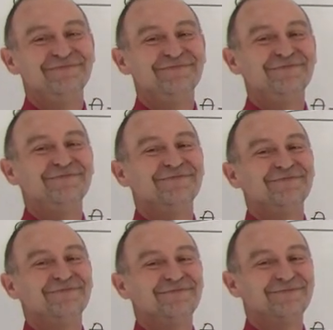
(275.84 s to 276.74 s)
Would they,
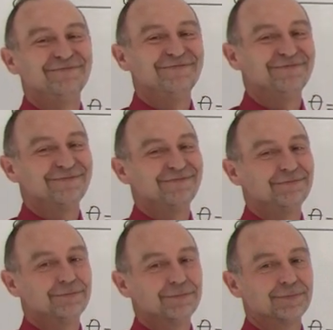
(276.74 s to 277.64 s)
um,
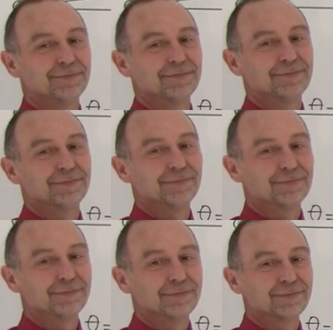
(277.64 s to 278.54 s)
would the
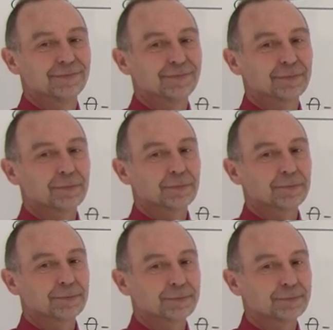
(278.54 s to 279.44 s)
orbits
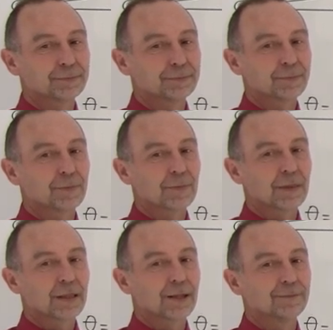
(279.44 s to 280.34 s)
ever repeat
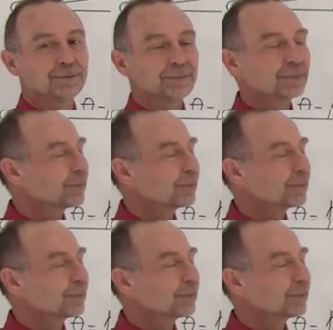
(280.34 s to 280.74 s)
itself?